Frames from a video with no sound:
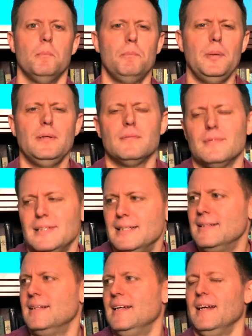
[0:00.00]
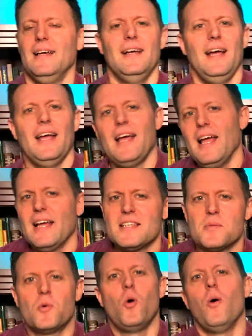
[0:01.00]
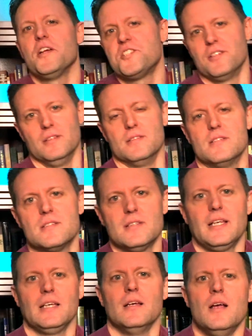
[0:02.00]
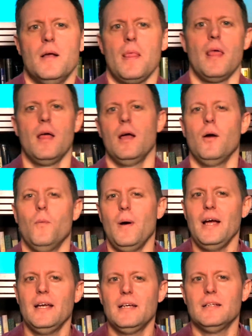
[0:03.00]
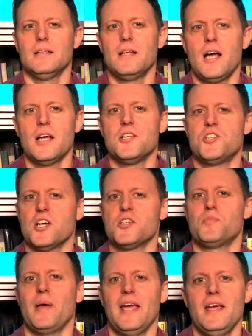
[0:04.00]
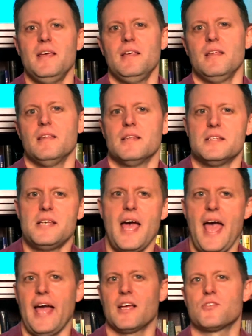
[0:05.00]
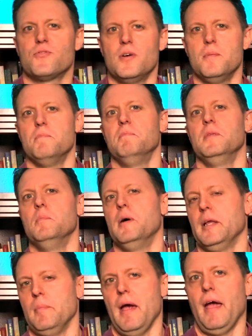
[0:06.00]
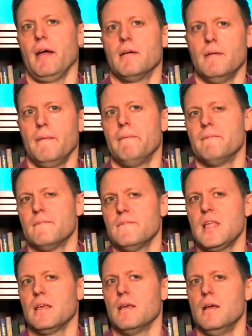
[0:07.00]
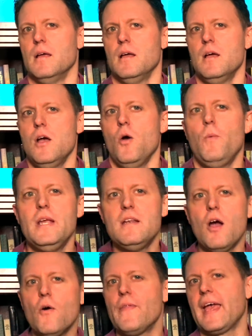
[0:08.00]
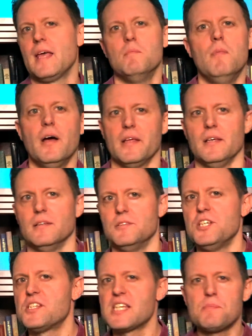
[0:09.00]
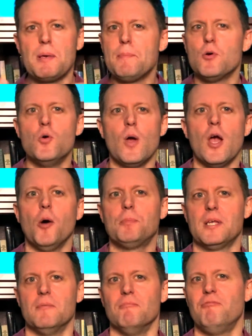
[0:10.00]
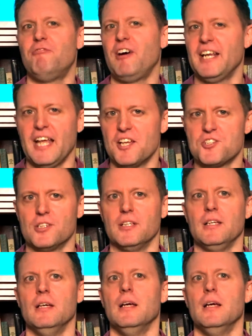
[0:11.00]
But I got some questions. Like, why not just pay the tax from the money bag? Like, we know they had money. Jesus had people who helped him financially.